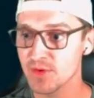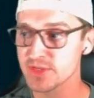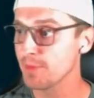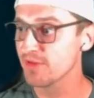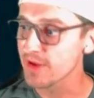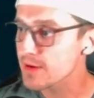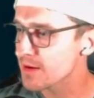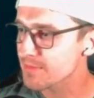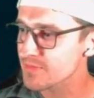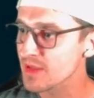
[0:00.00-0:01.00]
minimal
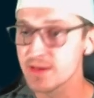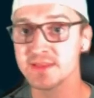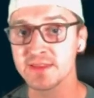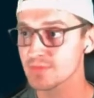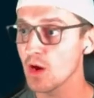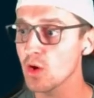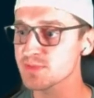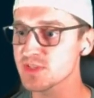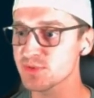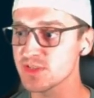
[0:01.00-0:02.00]
damage, and Jinx
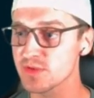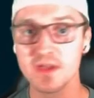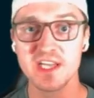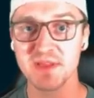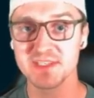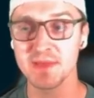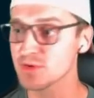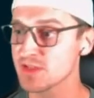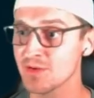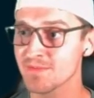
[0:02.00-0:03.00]
retaliates with a Powder
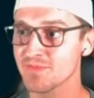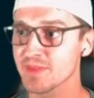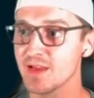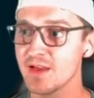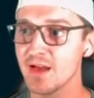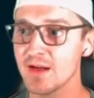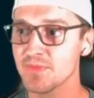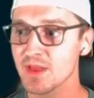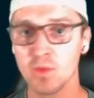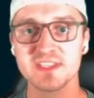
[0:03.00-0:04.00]
Snow for a big
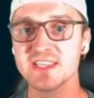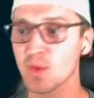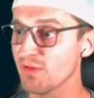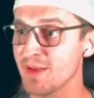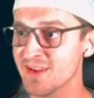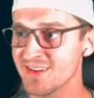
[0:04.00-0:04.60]
5 damage.